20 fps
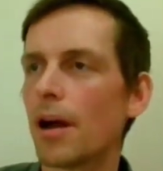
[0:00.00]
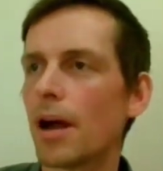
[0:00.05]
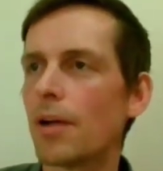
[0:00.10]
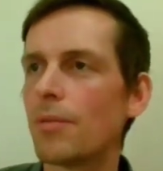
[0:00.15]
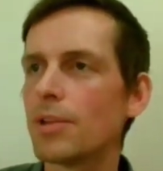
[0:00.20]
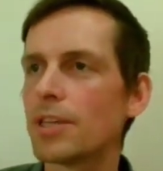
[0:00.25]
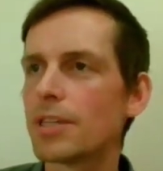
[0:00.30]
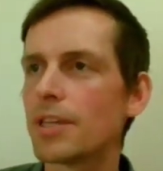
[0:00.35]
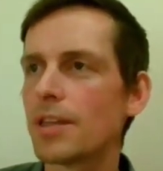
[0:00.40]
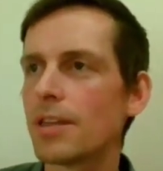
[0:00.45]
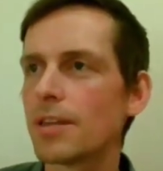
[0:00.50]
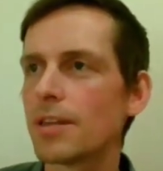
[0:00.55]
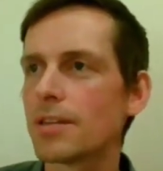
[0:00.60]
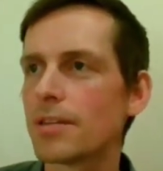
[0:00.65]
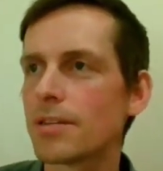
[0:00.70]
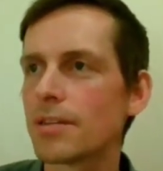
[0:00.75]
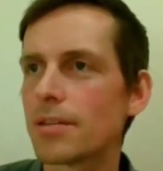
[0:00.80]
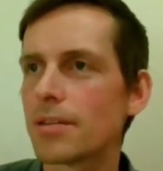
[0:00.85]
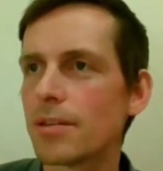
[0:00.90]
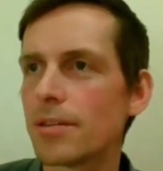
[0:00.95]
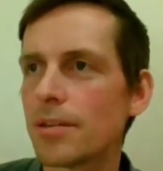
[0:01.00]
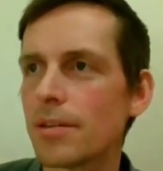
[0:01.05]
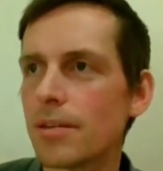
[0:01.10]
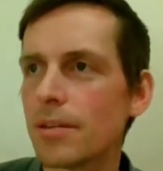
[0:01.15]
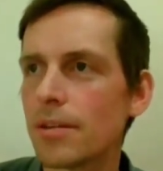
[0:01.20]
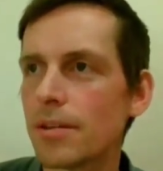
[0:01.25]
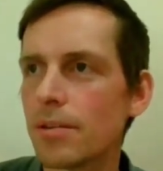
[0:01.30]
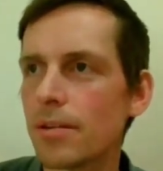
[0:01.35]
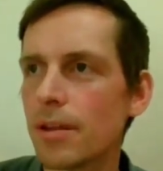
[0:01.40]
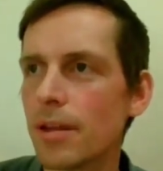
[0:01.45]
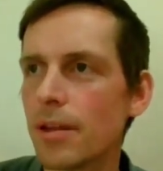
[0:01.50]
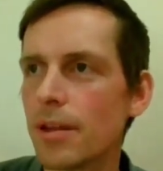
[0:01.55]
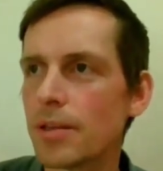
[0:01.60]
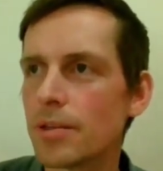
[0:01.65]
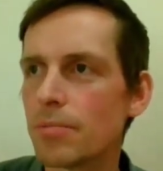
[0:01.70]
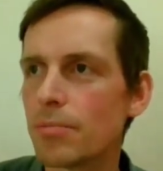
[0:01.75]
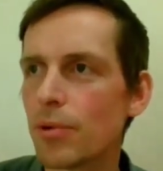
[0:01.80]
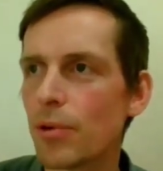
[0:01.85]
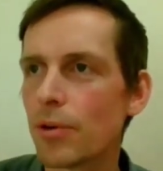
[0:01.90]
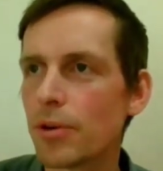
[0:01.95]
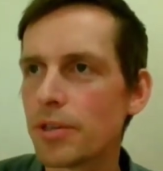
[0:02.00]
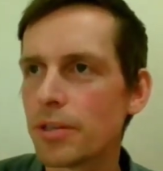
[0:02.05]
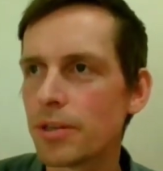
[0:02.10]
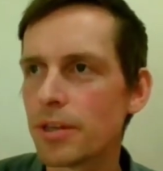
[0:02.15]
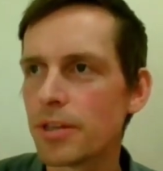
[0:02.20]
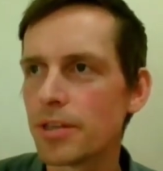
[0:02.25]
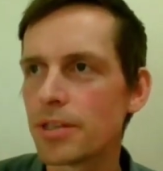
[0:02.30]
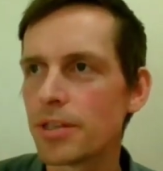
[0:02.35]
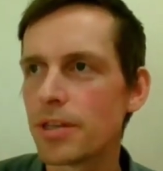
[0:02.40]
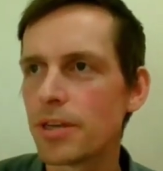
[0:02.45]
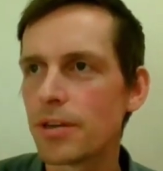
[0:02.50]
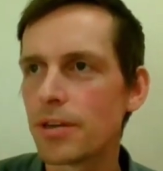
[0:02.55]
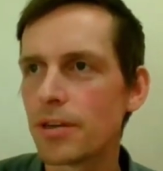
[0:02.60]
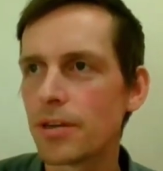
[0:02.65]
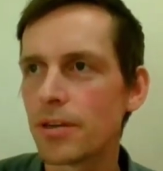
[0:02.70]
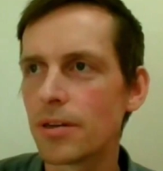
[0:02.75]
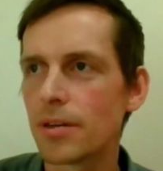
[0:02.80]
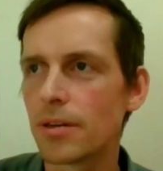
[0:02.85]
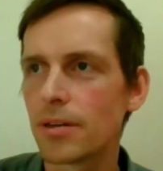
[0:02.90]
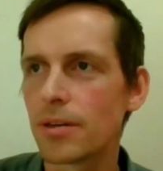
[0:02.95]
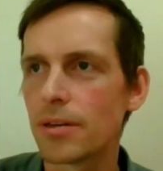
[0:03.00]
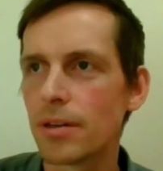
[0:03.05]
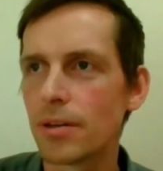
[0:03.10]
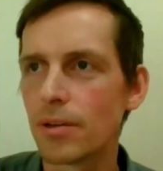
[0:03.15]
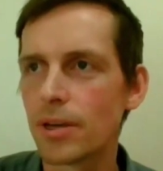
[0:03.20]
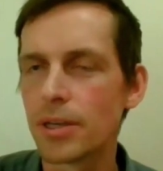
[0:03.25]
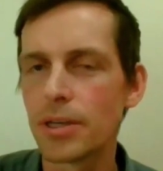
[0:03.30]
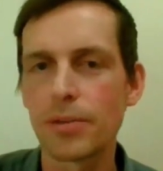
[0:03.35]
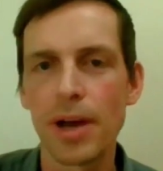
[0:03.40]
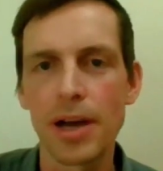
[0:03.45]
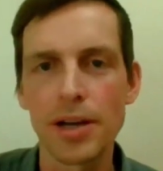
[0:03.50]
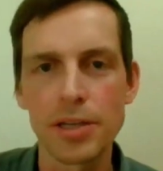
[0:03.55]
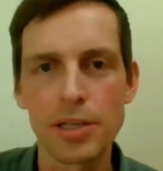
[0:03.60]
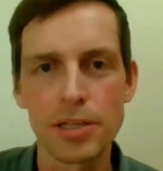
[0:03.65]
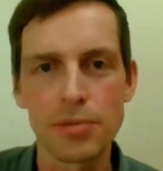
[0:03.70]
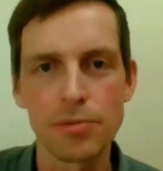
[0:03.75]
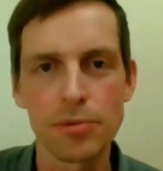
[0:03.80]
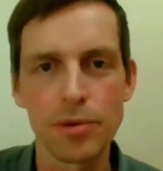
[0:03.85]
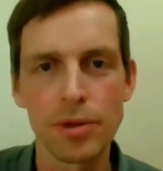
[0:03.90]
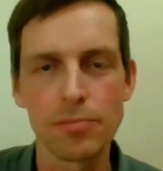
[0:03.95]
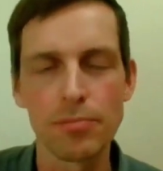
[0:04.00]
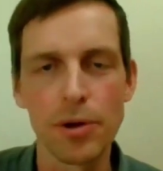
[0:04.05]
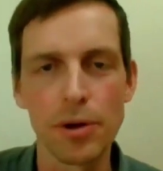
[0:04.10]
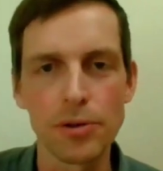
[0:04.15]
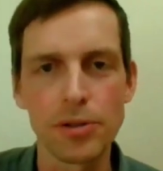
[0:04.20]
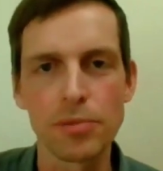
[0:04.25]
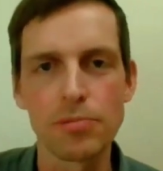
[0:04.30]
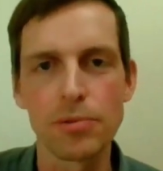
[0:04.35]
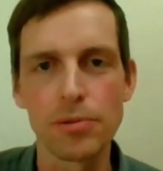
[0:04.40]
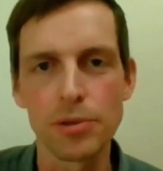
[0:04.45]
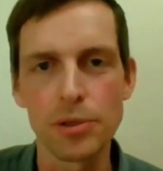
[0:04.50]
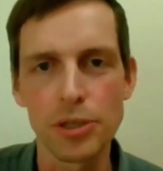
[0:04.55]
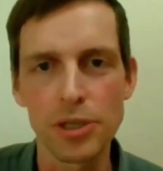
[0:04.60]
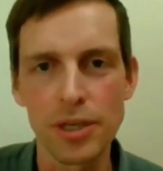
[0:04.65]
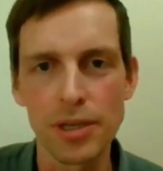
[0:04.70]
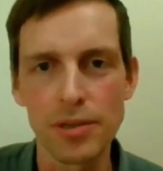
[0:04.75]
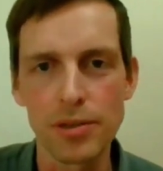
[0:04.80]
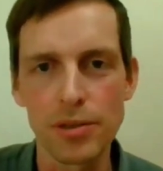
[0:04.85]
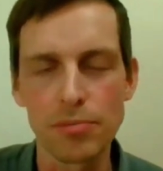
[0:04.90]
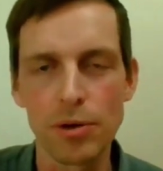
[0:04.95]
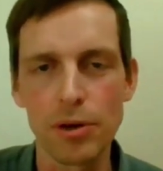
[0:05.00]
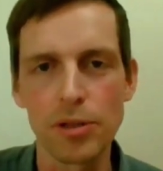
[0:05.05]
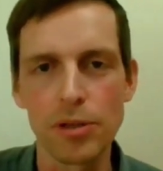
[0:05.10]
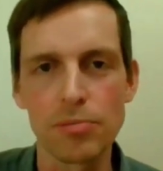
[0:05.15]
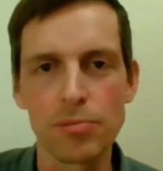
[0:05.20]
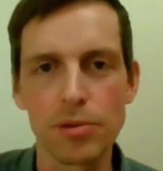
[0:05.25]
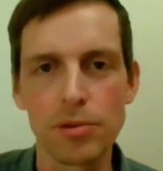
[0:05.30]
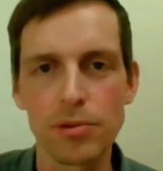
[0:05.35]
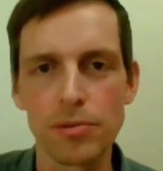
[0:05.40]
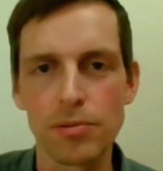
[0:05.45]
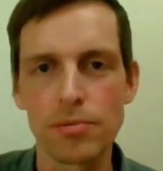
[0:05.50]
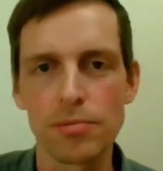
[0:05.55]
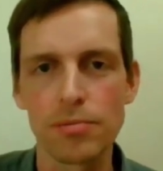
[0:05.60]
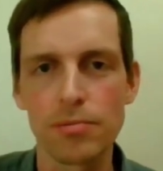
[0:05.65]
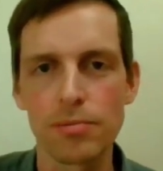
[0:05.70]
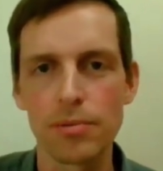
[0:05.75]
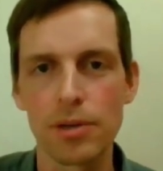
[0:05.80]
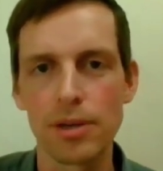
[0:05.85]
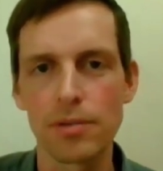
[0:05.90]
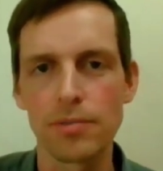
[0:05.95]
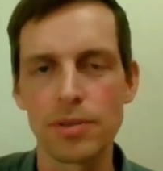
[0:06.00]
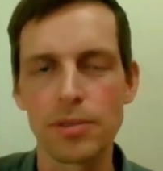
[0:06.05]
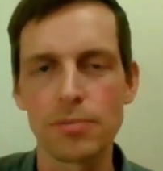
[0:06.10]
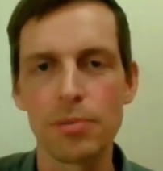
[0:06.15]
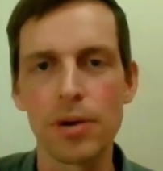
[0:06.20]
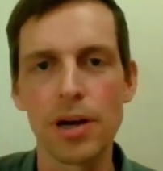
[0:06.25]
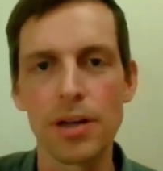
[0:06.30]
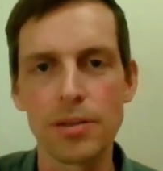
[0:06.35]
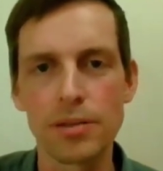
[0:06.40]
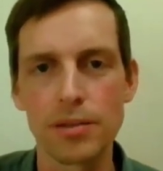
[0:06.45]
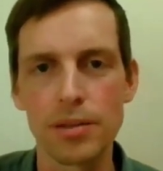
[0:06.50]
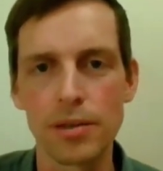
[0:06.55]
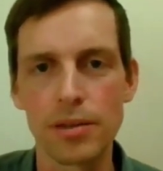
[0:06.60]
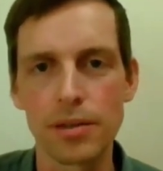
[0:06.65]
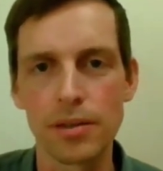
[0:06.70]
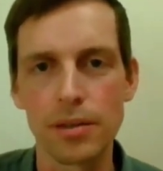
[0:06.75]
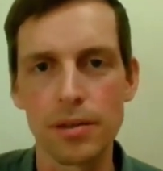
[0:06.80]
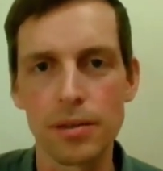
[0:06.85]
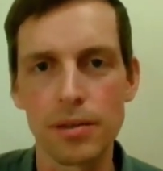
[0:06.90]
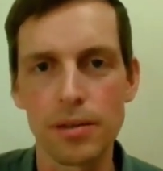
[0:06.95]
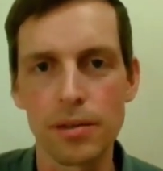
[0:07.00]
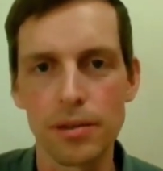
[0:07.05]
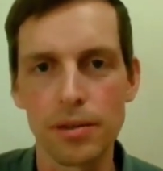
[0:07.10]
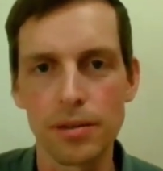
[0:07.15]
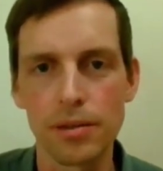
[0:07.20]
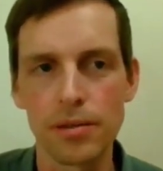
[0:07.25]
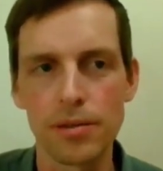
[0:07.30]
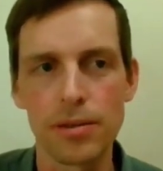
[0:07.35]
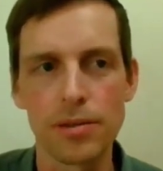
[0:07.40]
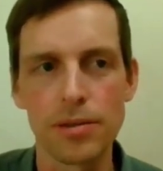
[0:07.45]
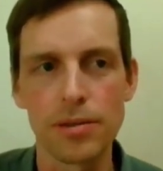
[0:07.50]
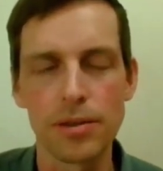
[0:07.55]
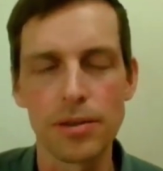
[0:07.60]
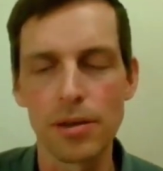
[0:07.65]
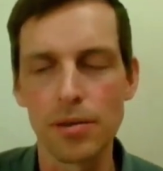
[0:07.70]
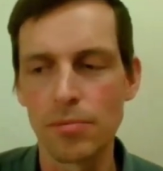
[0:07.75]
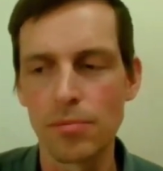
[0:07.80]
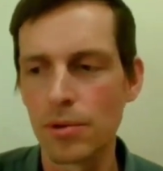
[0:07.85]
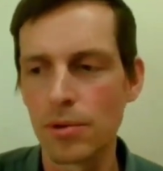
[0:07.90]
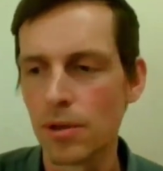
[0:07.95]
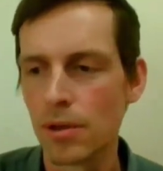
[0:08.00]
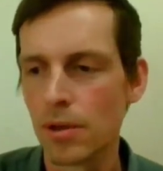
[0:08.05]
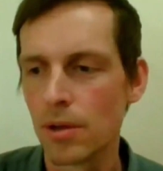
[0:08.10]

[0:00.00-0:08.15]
I would say that it is important to consider interactions between multiple genes or multiple kind of spots on the genome.